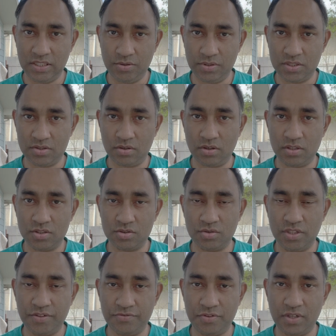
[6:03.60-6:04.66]
US dollars. So
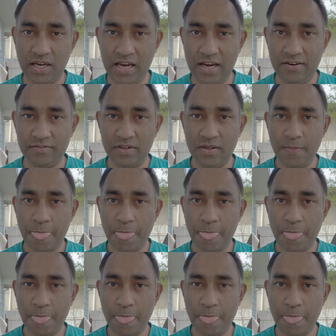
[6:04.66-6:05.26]
if you have